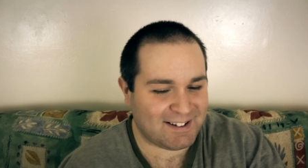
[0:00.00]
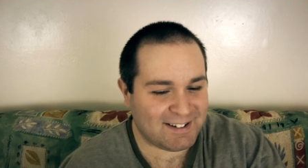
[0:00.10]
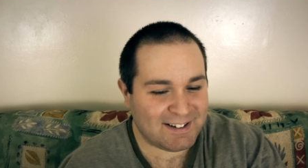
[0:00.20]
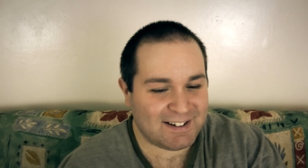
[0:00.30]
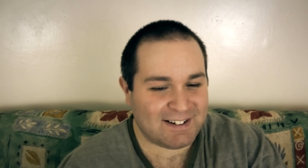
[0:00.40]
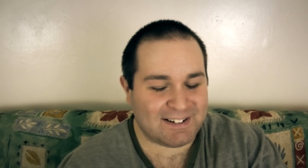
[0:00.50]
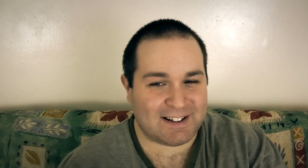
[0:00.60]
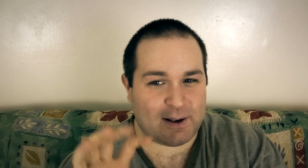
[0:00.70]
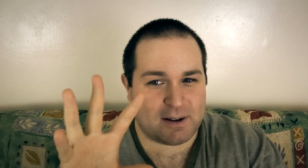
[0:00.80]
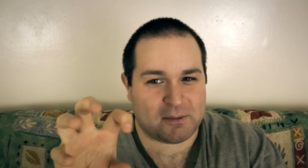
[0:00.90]
that
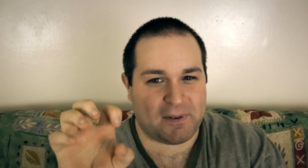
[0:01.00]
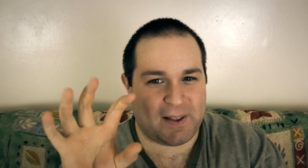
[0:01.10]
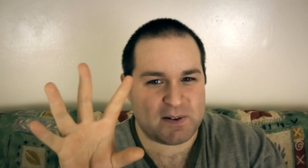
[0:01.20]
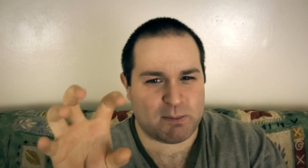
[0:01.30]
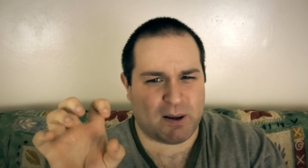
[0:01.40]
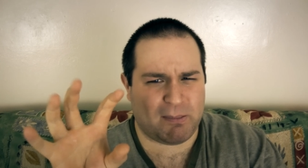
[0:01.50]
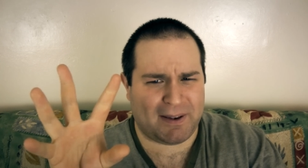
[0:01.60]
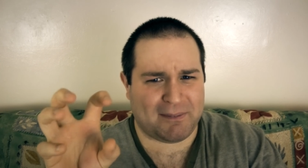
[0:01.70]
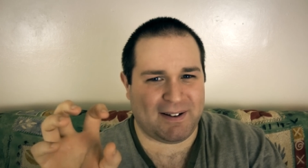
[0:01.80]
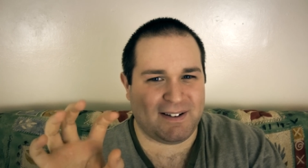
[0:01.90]
I don't know what that was about, by
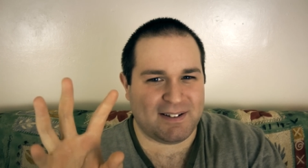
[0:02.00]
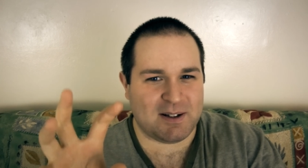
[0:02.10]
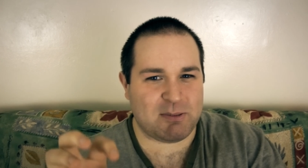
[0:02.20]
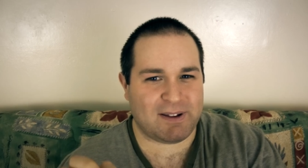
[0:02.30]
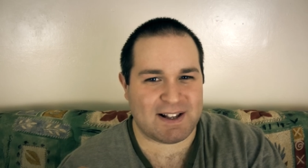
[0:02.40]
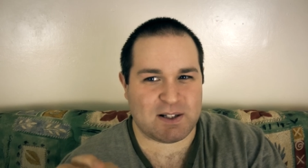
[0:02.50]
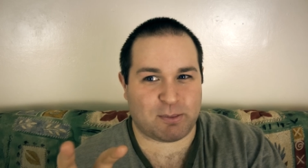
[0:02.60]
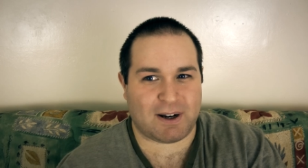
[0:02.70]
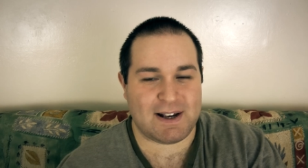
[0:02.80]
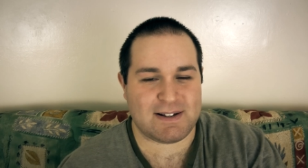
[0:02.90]
the way. But yeah,
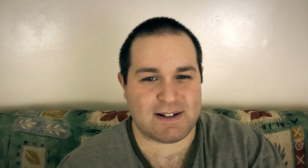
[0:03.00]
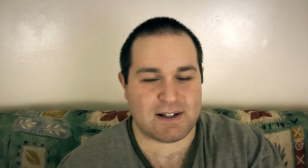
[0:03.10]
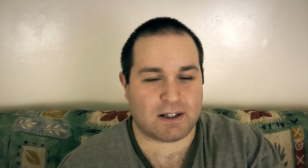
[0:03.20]
surprises